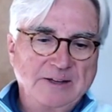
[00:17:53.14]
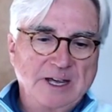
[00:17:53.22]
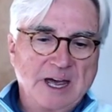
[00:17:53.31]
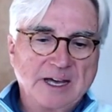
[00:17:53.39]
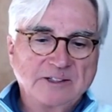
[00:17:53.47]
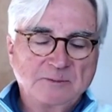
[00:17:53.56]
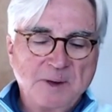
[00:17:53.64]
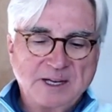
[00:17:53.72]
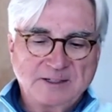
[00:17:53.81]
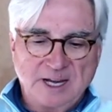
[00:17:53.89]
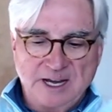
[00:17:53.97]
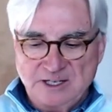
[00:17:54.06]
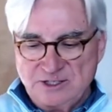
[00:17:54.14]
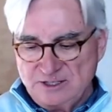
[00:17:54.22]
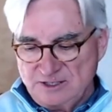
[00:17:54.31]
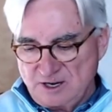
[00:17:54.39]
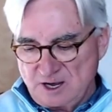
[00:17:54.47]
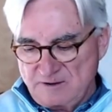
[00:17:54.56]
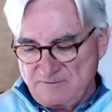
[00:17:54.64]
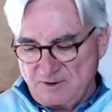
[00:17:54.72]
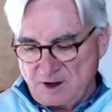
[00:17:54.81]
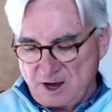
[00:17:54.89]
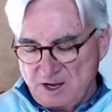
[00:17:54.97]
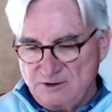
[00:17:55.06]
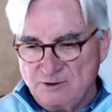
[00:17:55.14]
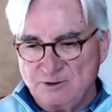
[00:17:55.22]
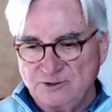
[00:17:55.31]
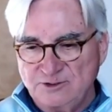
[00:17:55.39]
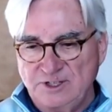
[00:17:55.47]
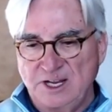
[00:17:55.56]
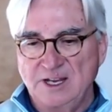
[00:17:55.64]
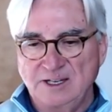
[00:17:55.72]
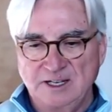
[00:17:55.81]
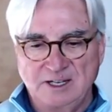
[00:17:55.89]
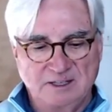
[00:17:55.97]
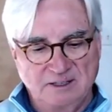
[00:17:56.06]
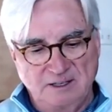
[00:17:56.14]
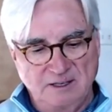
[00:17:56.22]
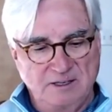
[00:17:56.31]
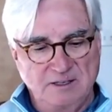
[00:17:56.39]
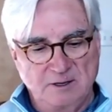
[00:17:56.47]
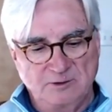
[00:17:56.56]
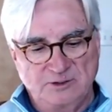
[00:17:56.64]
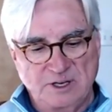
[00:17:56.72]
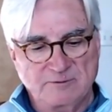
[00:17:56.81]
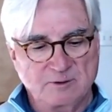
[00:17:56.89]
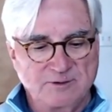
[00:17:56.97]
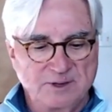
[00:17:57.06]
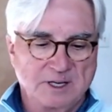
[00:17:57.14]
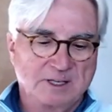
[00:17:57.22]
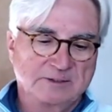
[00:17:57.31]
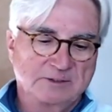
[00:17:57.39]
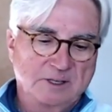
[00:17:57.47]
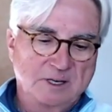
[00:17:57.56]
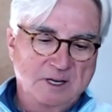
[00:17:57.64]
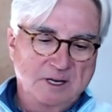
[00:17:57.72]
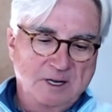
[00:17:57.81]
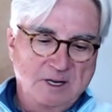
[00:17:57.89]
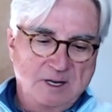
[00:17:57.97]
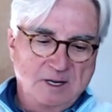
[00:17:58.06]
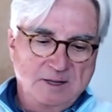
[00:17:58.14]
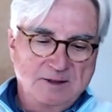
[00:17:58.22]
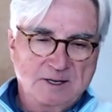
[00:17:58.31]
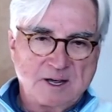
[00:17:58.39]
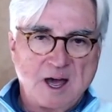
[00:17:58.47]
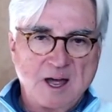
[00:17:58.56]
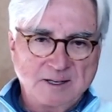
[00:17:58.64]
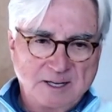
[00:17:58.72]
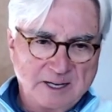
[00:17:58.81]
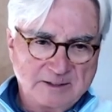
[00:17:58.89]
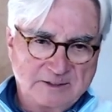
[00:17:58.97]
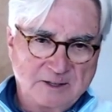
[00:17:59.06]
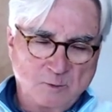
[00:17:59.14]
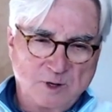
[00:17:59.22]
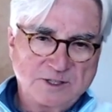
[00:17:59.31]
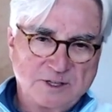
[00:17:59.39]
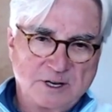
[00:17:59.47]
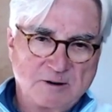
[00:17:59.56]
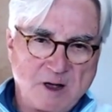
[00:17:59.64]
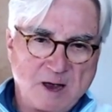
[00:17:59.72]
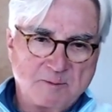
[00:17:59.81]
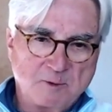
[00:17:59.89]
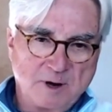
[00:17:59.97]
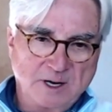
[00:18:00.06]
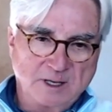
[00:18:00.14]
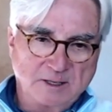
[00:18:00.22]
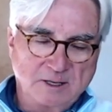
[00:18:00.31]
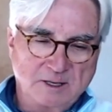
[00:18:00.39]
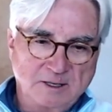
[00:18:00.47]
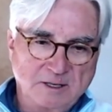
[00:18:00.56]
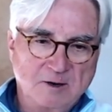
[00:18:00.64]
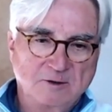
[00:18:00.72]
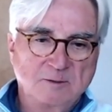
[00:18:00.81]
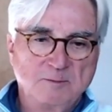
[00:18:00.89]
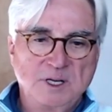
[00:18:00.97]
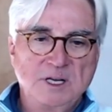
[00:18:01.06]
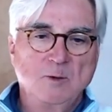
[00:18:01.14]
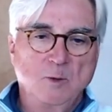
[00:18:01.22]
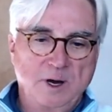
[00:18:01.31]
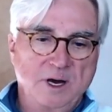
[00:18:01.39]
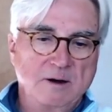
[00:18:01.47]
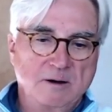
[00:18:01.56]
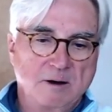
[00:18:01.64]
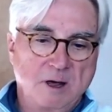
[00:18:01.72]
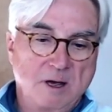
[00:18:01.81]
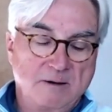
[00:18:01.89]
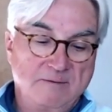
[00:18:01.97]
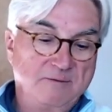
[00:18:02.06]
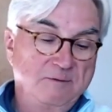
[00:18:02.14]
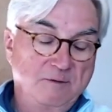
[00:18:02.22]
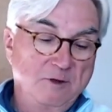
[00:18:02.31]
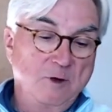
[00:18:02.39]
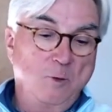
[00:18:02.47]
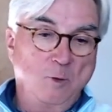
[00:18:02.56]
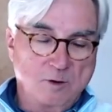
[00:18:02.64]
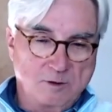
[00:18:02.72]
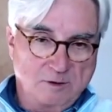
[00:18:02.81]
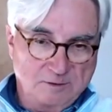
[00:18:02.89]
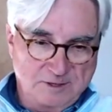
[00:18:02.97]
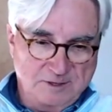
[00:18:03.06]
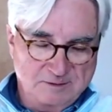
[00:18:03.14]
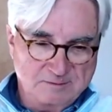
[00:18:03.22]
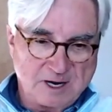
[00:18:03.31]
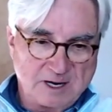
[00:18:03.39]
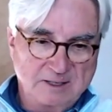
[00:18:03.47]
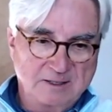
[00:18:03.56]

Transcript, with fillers: the expectation of understanding, you know, several things the context in which they're operating, you know, to be aware of the world, right?